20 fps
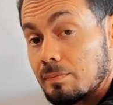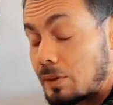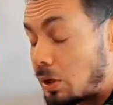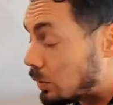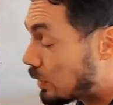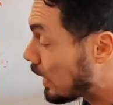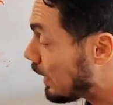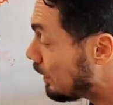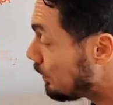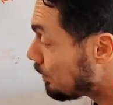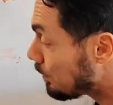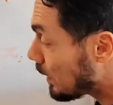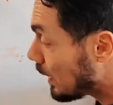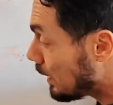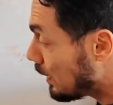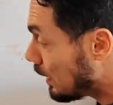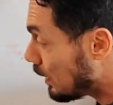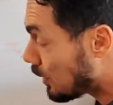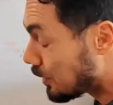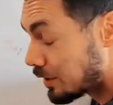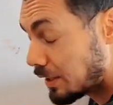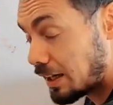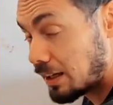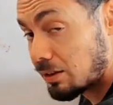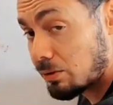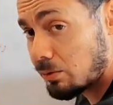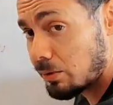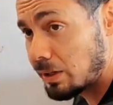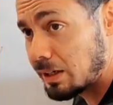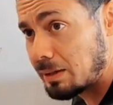Okay. And then on day
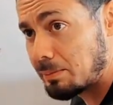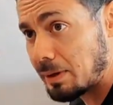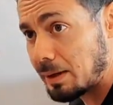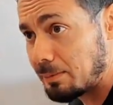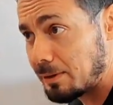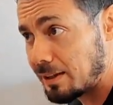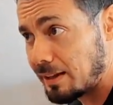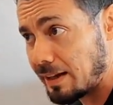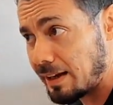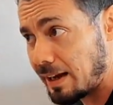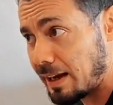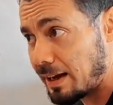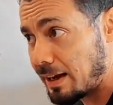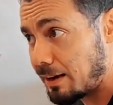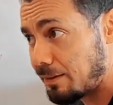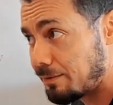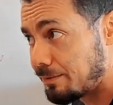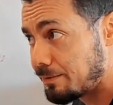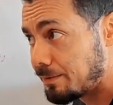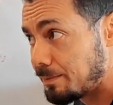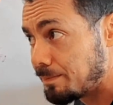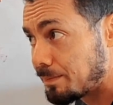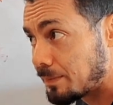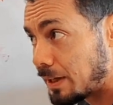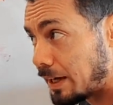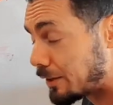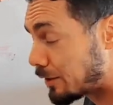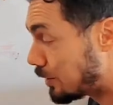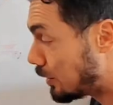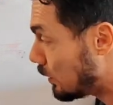three, maybe they have,
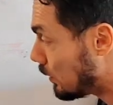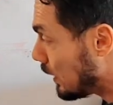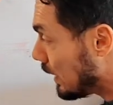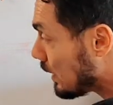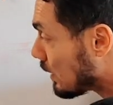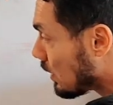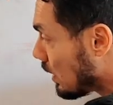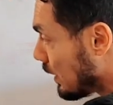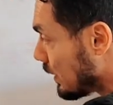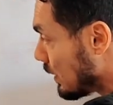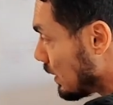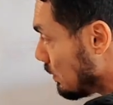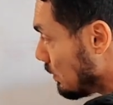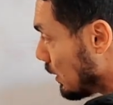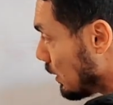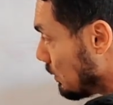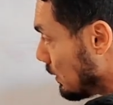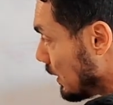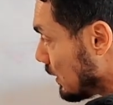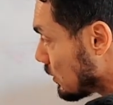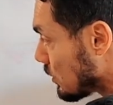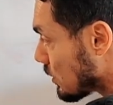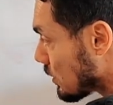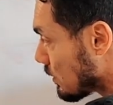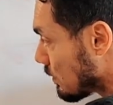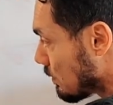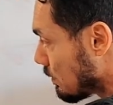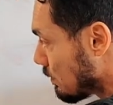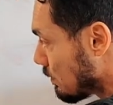I don't know, incline dumbbell bench.